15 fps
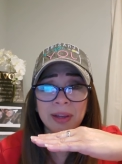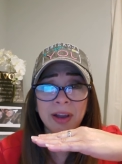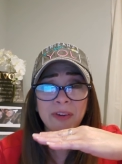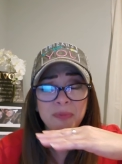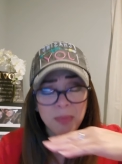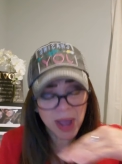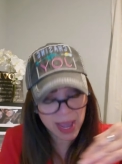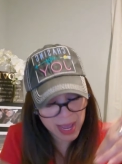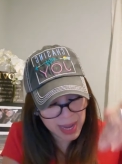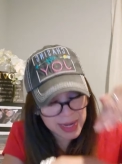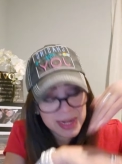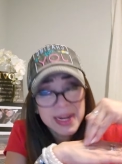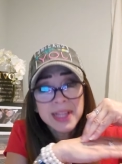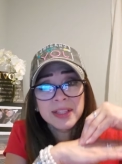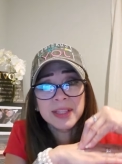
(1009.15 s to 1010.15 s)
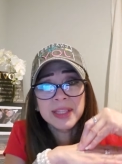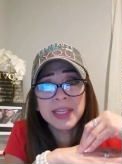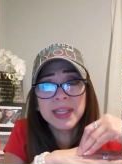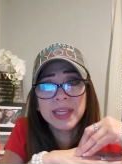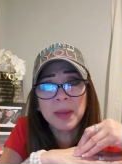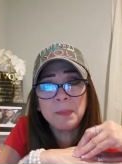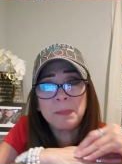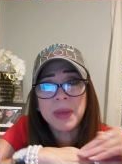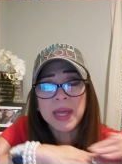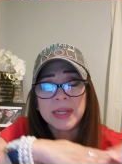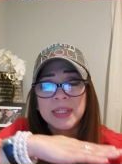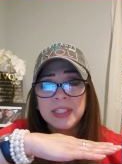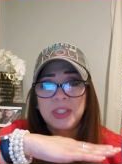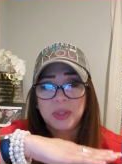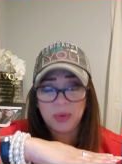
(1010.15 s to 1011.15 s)
of my hand. Nothing can
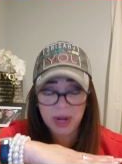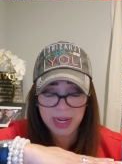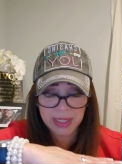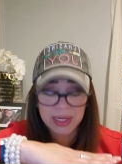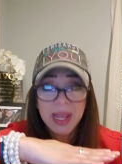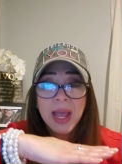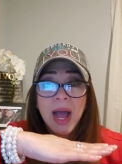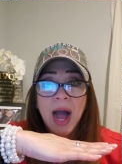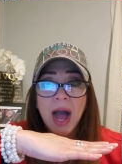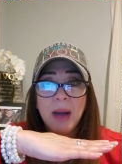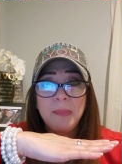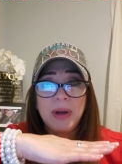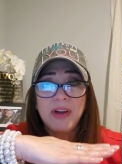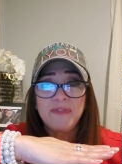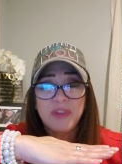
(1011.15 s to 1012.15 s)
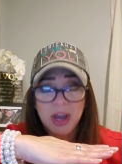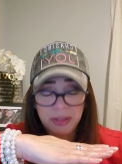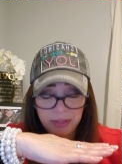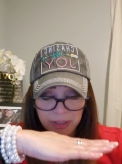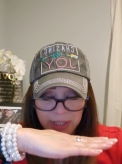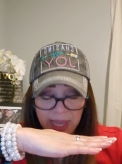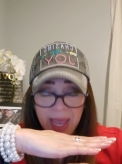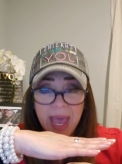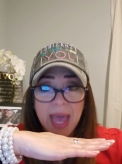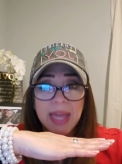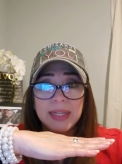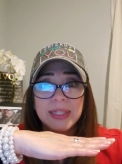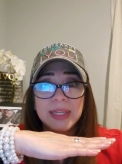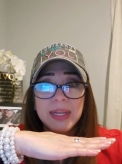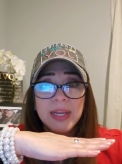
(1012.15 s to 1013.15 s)
penetrate Abba Father's
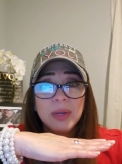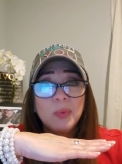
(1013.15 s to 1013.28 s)
hand.